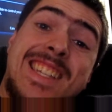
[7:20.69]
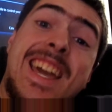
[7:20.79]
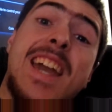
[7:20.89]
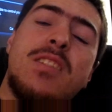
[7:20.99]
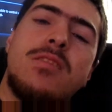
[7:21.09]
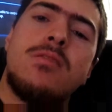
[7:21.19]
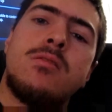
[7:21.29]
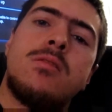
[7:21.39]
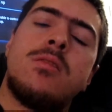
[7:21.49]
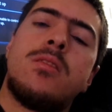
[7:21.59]
I don't know.
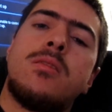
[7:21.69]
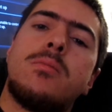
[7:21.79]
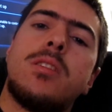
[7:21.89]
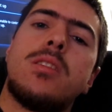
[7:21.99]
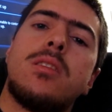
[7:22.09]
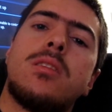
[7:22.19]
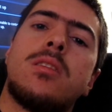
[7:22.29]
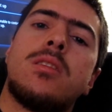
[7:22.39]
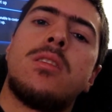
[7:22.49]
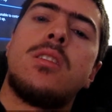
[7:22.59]
But
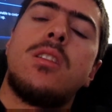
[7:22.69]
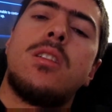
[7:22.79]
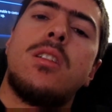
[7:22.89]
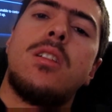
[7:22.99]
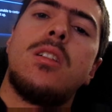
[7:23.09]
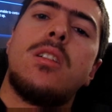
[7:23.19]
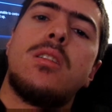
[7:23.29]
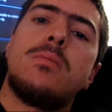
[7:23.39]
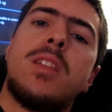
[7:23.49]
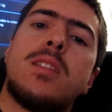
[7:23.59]

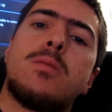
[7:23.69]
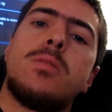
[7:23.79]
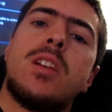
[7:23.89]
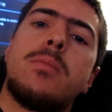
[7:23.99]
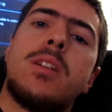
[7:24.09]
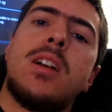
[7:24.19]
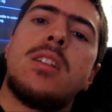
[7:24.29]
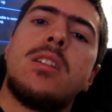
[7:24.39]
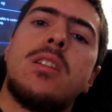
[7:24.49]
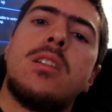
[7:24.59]
um, that's what I'm
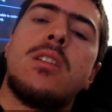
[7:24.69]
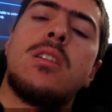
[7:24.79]
kind of